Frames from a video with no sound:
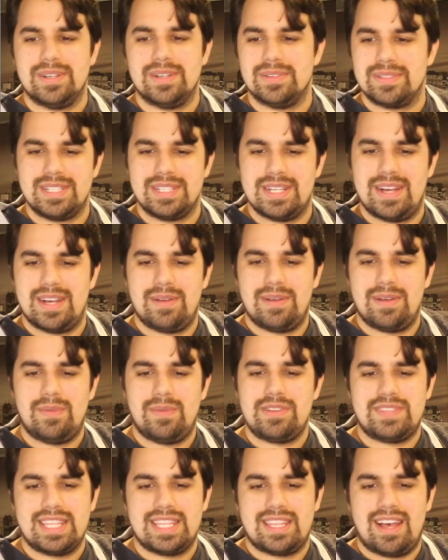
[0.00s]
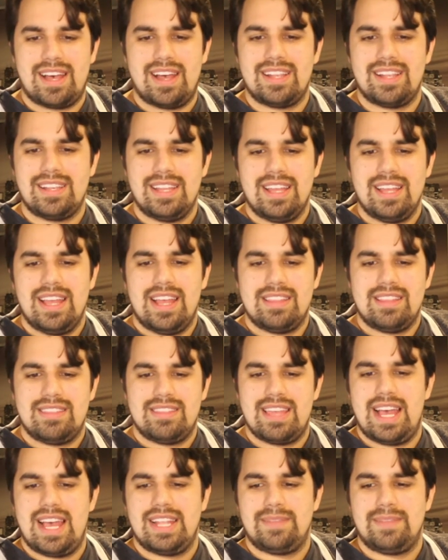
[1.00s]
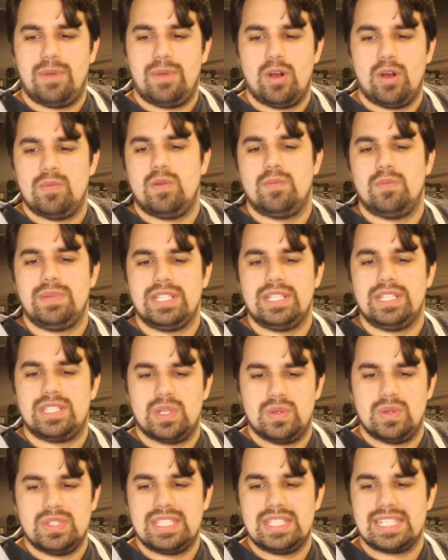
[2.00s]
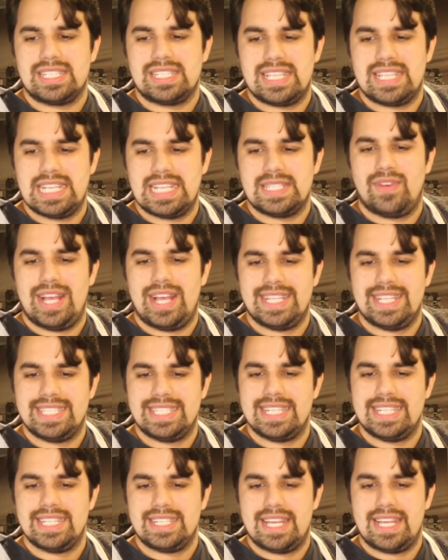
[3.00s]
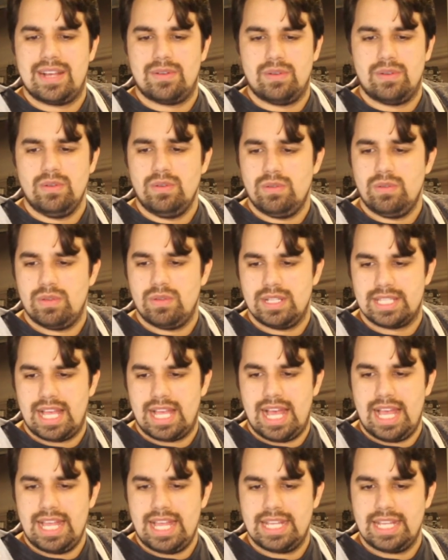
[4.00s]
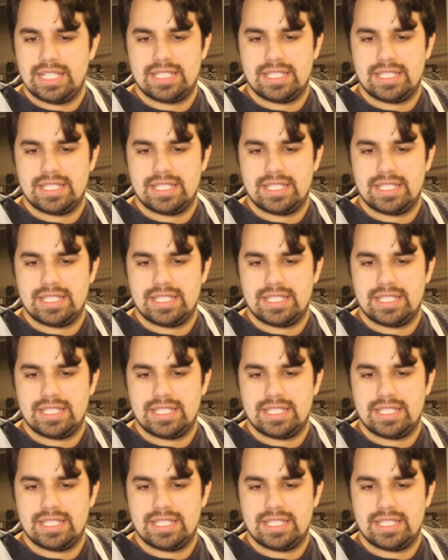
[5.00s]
You know, I wonder if they thought that Pokemon would be so successful as it is now. Oh, his eyes.